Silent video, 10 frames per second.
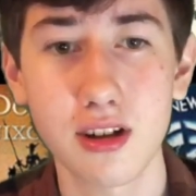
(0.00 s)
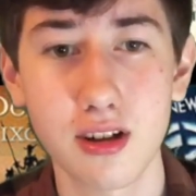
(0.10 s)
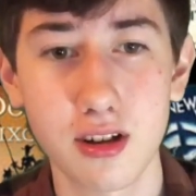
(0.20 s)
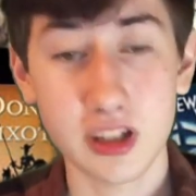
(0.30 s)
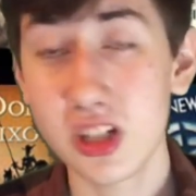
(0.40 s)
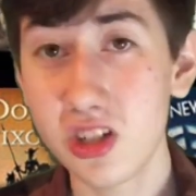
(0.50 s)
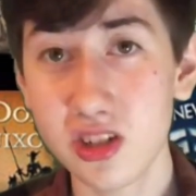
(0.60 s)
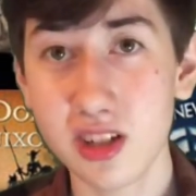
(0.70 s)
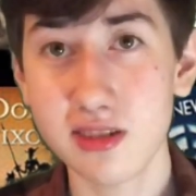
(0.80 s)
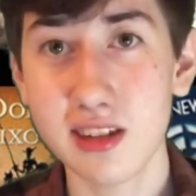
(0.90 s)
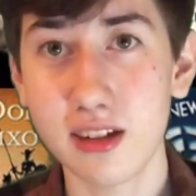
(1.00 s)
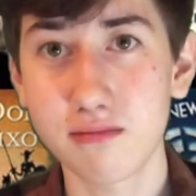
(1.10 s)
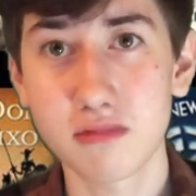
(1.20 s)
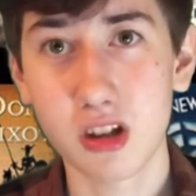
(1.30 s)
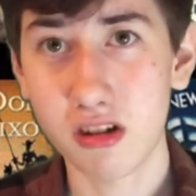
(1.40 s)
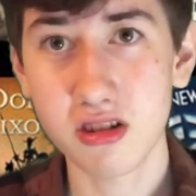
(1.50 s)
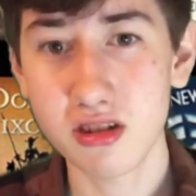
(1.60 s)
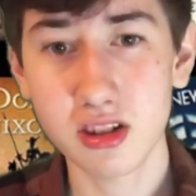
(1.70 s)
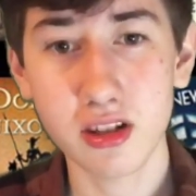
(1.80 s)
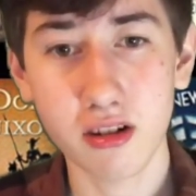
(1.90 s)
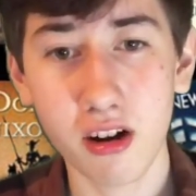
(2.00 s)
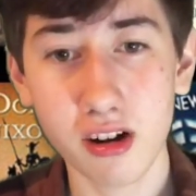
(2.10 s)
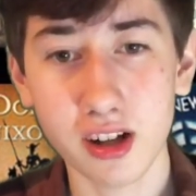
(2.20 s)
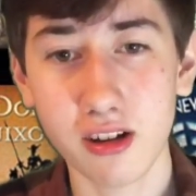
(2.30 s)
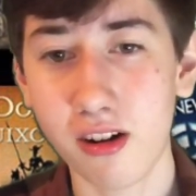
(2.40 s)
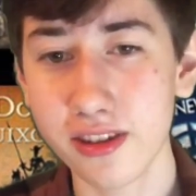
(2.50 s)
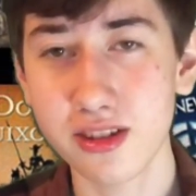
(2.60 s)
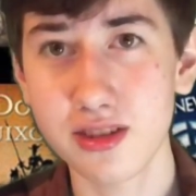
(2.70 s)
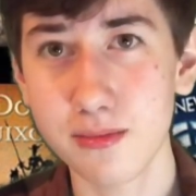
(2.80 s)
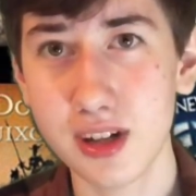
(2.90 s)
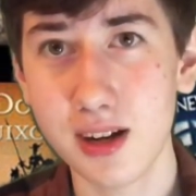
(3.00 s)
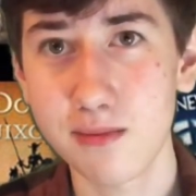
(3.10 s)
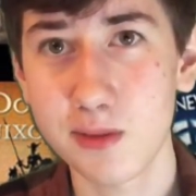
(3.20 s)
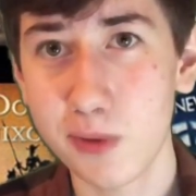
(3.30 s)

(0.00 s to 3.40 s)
It teaches us that, consciously or not, authors sometimes put